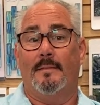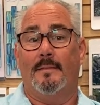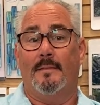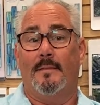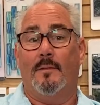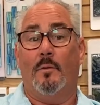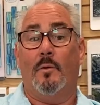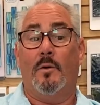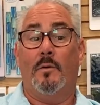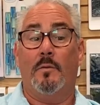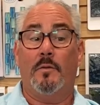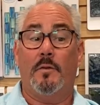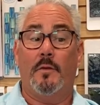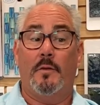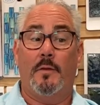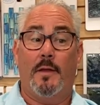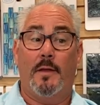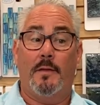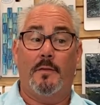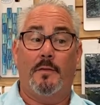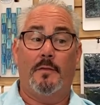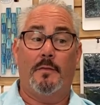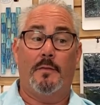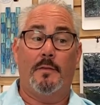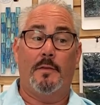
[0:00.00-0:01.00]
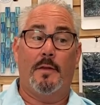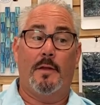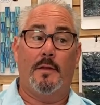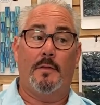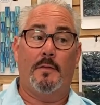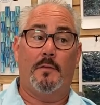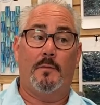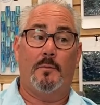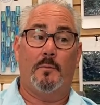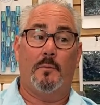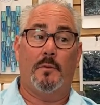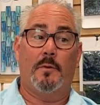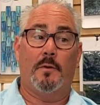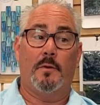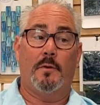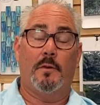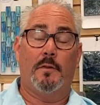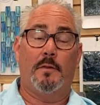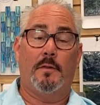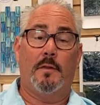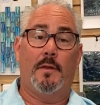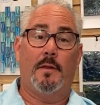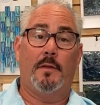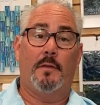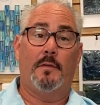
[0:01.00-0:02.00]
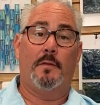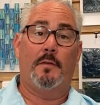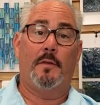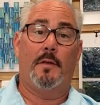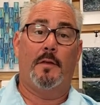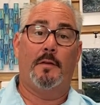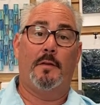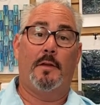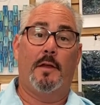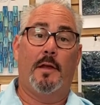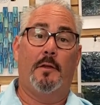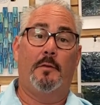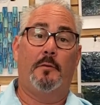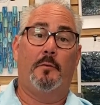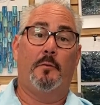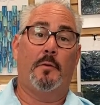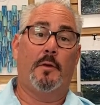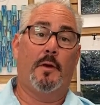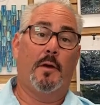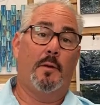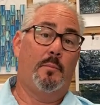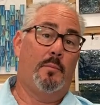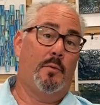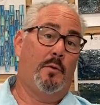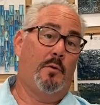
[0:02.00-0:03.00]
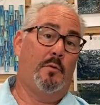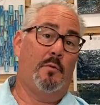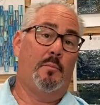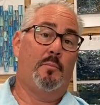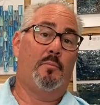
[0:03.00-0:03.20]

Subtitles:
Well, so that's one of the things that Daniel and I both